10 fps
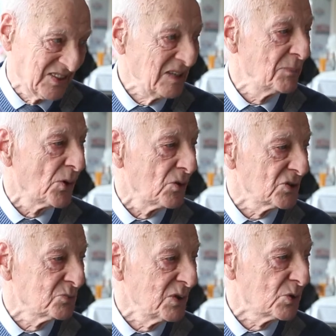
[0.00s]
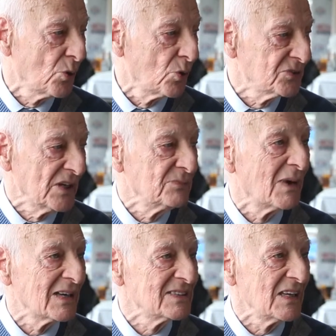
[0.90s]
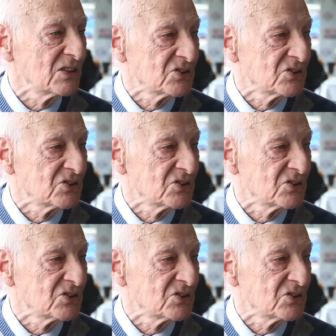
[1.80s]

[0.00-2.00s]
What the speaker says: T-ball, as we called it in my days.